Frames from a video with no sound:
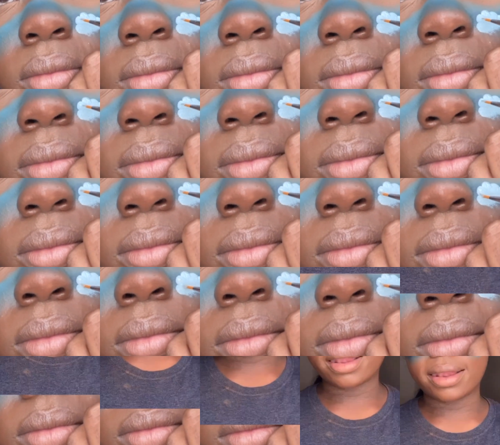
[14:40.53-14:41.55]
Okay, so these
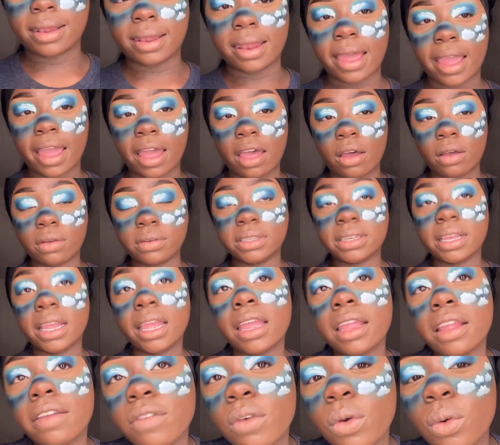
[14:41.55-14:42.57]
are the clouds,
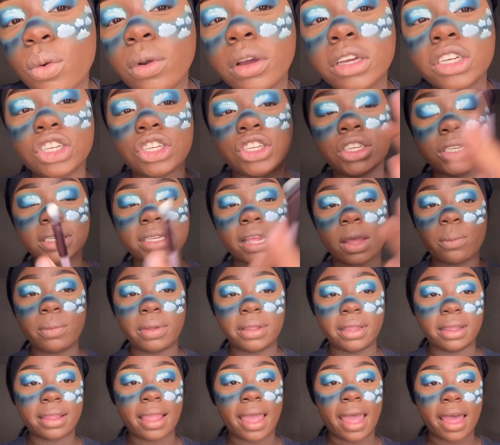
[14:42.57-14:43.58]
and of course, just like we
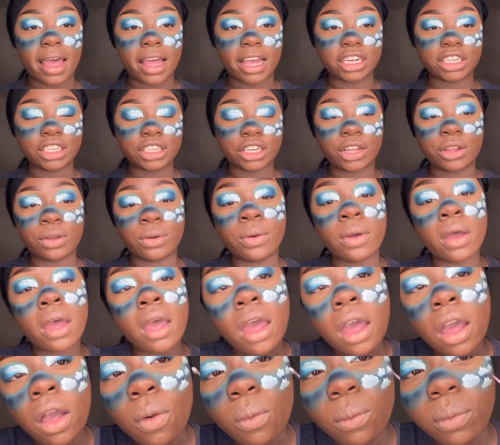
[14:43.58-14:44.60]
did our eyeshadow,
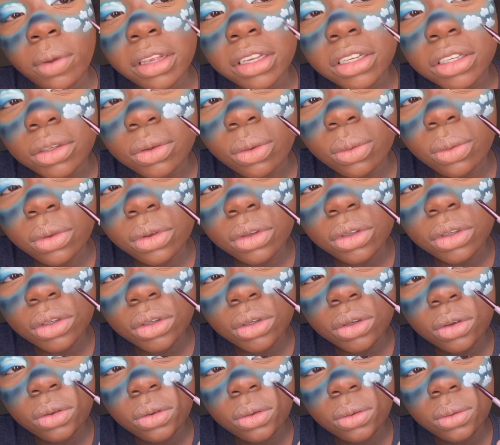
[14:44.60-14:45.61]
we're just going
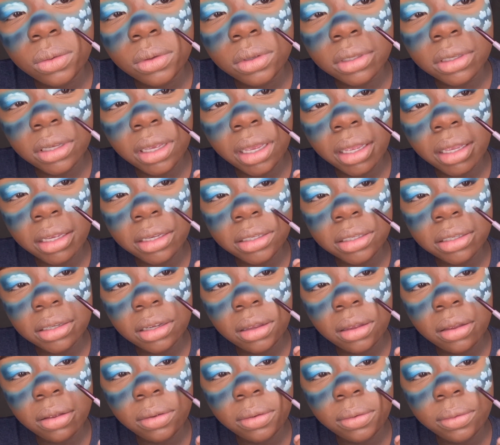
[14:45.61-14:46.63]
to take
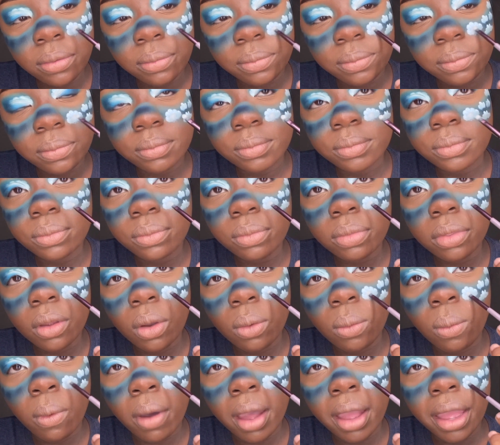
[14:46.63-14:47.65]
some
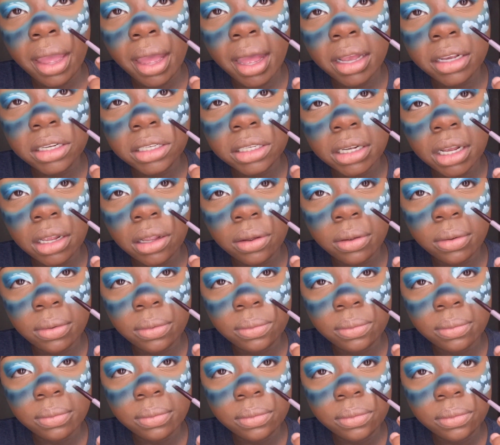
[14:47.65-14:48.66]
white eyeshadow
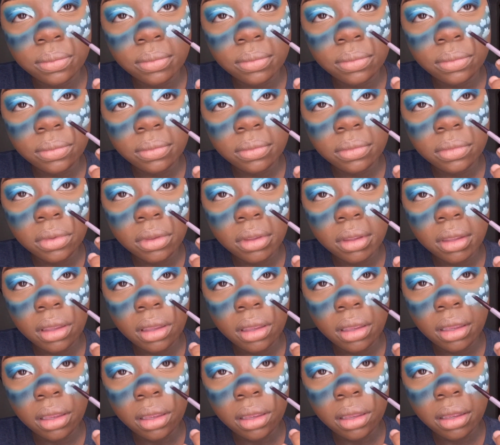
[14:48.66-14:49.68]

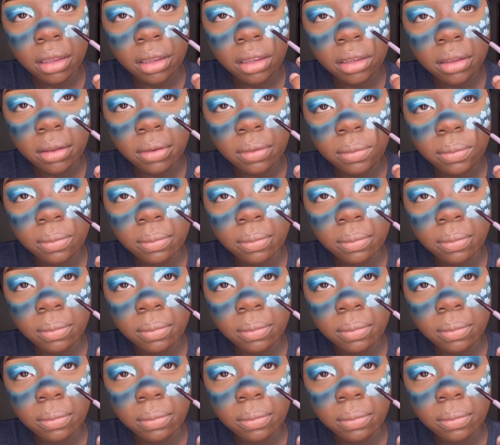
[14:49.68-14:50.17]
and